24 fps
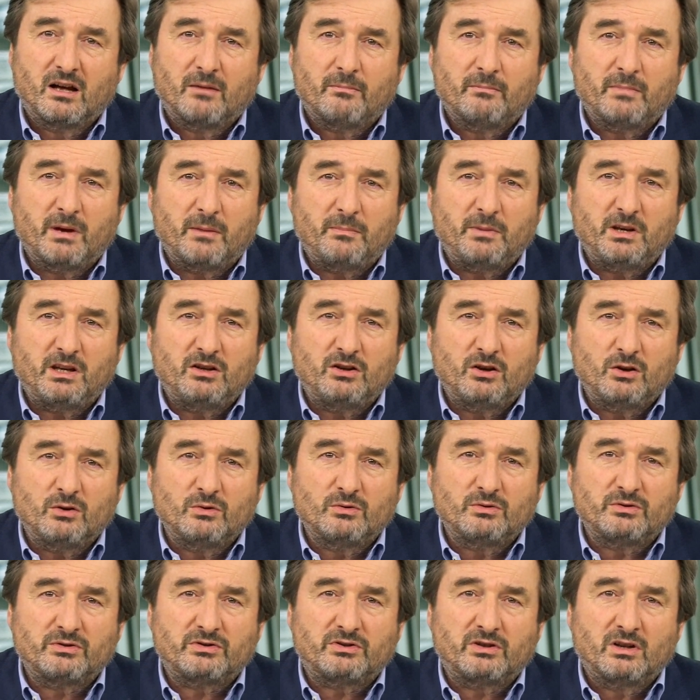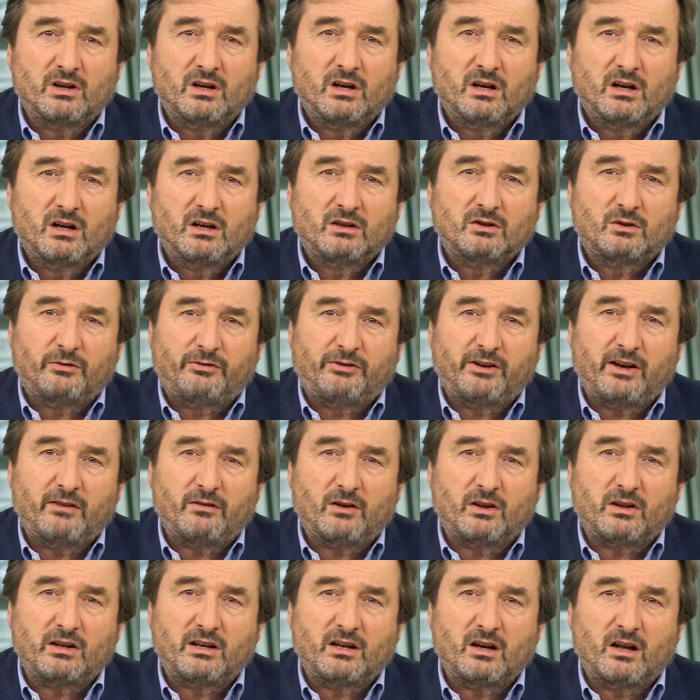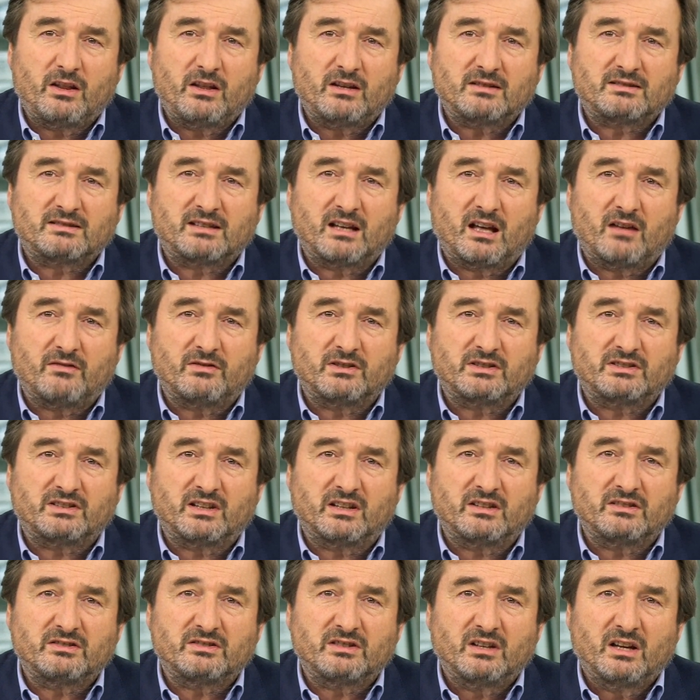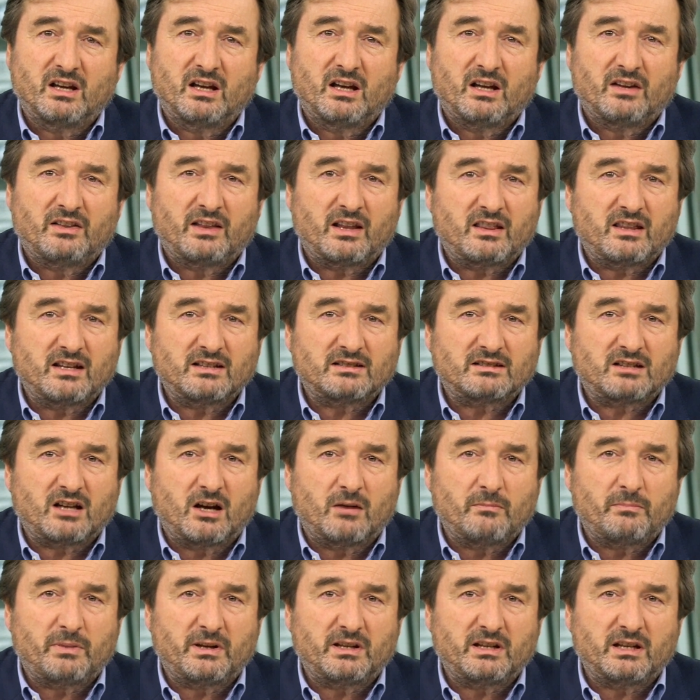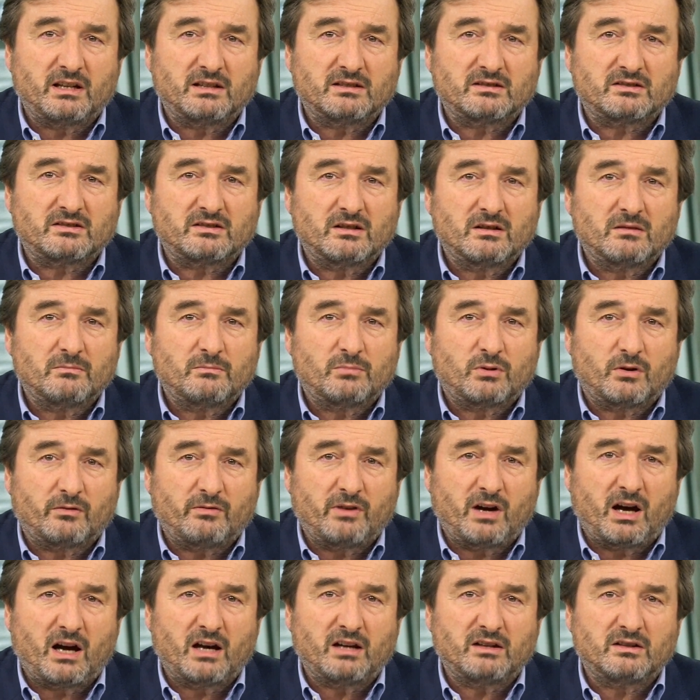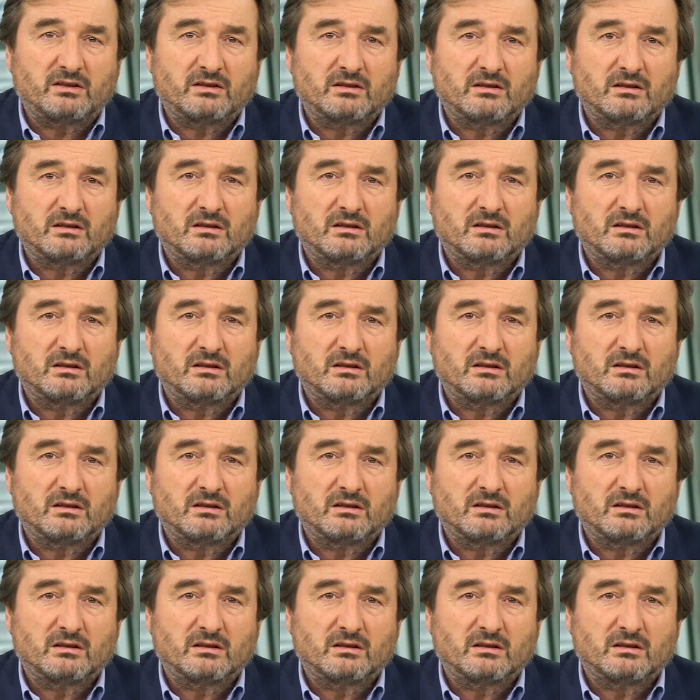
may be used to favor the other services that these companies provide.